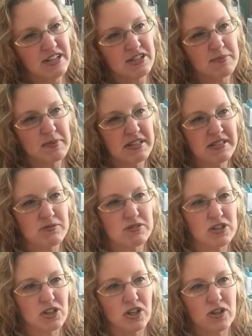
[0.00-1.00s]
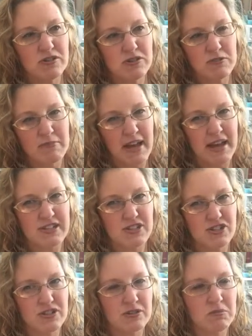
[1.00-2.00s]
just because it was a closer
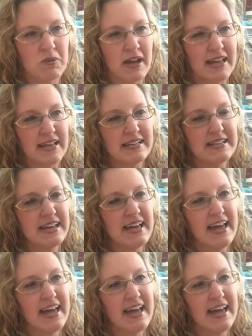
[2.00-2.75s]
match to the white.